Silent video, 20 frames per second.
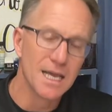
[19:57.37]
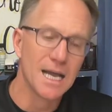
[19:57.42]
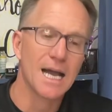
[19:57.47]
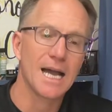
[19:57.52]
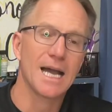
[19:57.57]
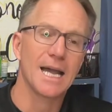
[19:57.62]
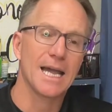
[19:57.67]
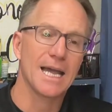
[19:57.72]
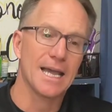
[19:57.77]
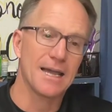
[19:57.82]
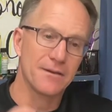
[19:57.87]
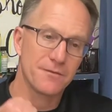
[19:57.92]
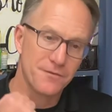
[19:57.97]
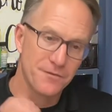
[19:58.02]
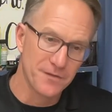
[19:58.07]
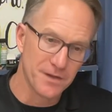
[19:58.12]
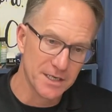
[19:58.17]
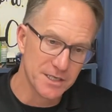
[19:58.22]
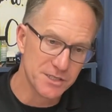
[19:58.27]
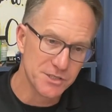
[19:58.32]
I have
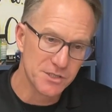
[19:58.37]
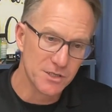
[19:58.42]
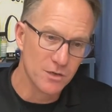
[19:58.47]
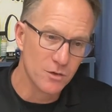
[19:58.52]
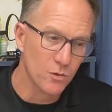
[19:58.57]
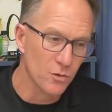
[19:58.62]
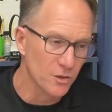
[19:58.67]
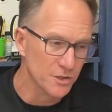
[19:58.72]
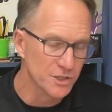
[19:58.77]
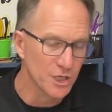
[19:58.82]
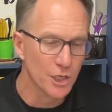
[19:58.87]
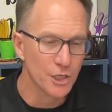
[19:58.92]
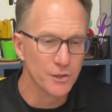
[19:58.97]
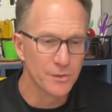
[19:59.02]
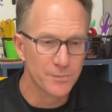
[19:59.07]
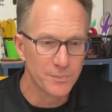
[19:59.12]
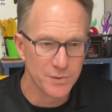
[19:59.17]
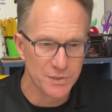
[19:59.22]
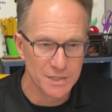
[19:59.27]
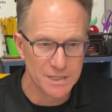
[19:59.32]
finished the course,
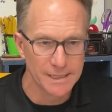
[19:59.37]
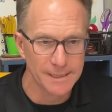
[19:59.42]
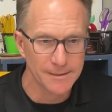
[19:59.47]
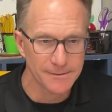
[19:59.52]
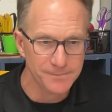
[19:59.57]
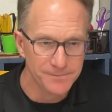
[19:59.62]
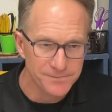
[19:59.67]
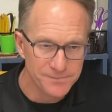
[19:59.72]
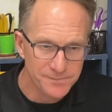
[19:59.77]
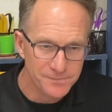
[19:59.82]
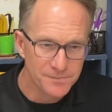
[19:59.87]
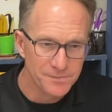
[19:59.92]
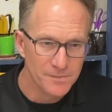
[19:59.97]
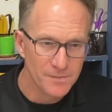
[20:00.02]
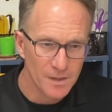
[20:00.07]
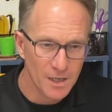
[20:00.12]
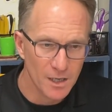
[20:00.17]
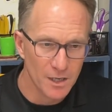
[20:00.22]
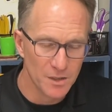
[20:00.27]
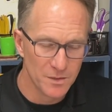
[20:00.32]
100%,
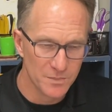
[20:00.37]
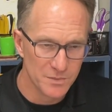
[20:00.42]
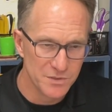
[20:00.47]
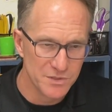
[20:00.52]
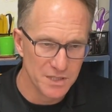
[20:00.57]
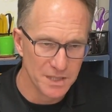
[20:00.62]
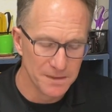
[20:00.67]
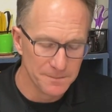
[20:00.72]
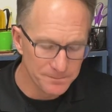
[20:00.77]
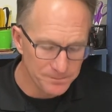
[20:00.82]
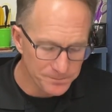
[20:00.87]
100%.